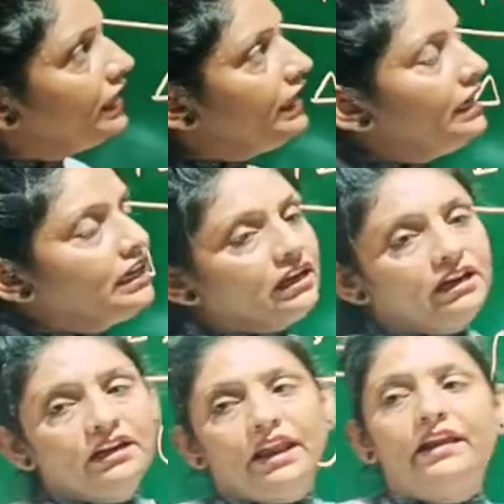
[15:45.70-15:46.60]
heat
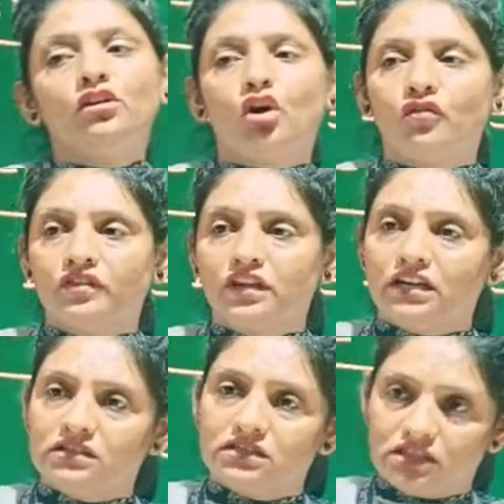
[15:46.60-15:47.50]
content of the
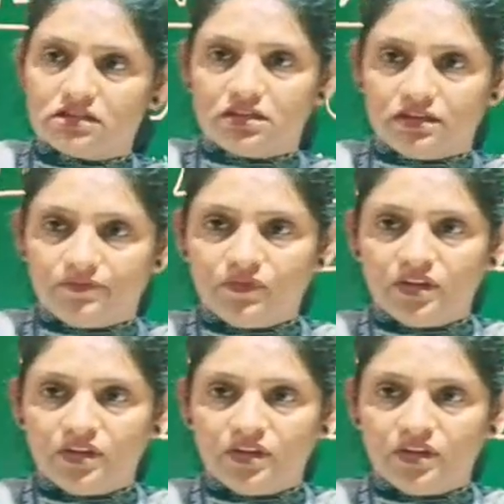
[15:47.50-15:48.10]
system.